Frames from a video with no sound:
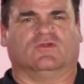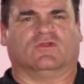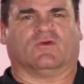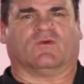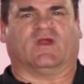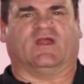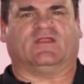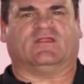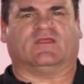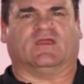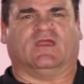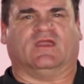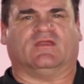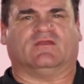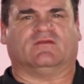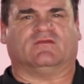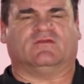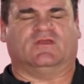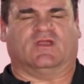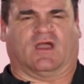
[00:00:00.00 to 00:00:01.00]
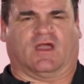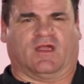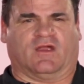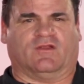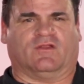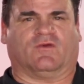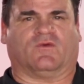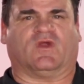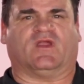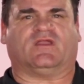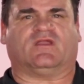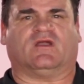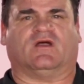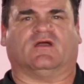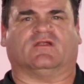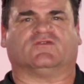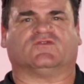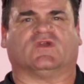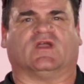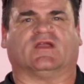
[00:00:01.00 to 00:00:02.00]
the right thing, you hire the right
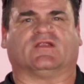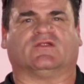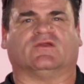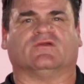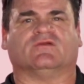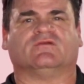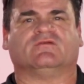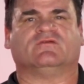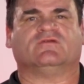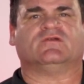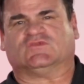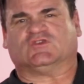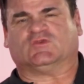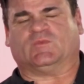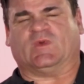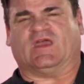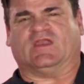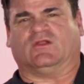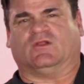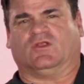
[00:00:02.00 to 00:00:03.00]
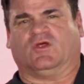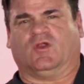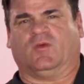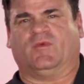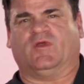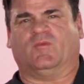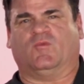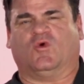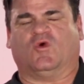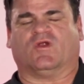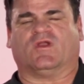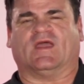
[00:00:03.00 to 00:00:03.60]
contractor. Spend a little bit more